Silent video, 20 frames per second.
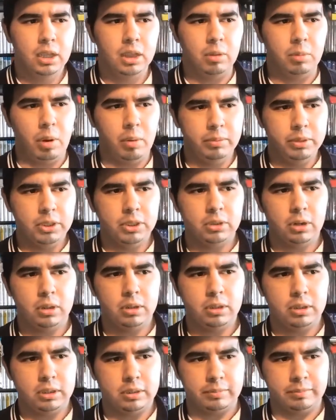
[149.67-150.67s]
the moment you
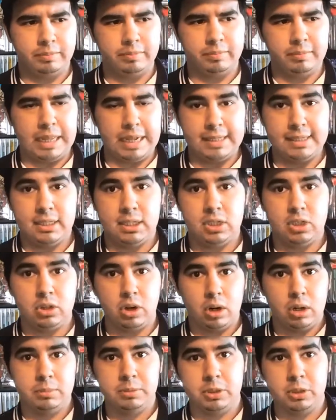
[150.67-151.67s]
start that
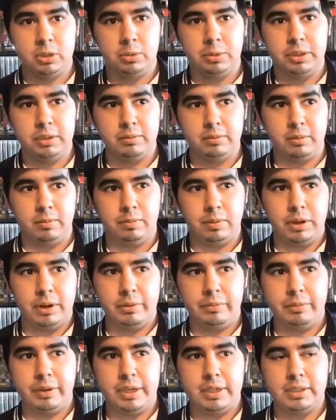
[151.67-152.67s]
startup screen for
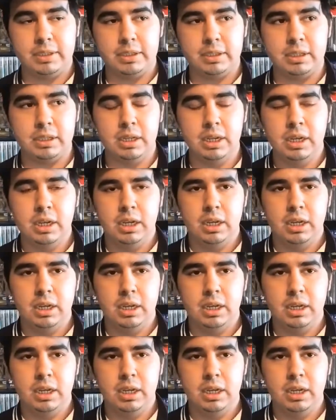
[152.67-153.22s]
Final Fantasy,